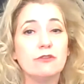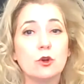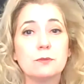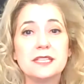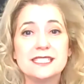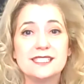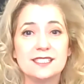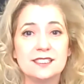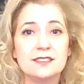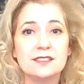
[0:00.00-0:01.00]
informed
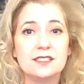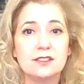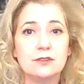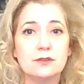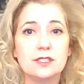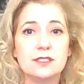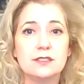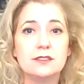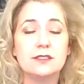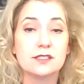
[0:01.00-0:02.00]
consent to the
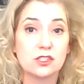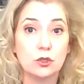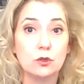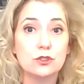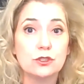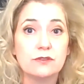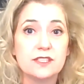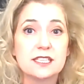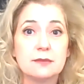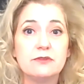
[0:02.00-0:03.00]
disclosure
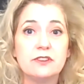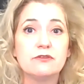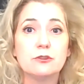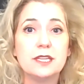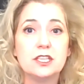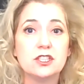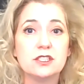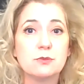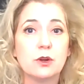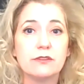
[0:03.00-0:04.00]
of this type of
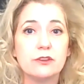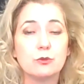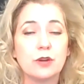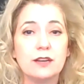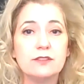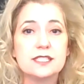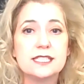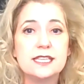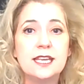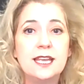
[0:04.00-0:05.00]
information as part of their
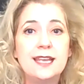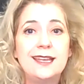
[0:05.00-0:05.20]
privacy?